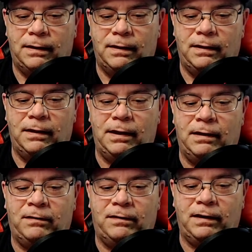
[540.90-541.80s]

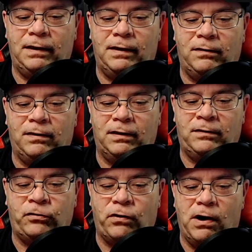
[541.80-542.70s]
this is the
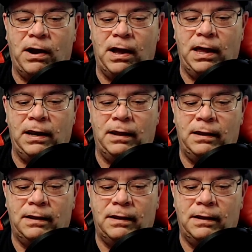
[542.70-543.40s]
Tron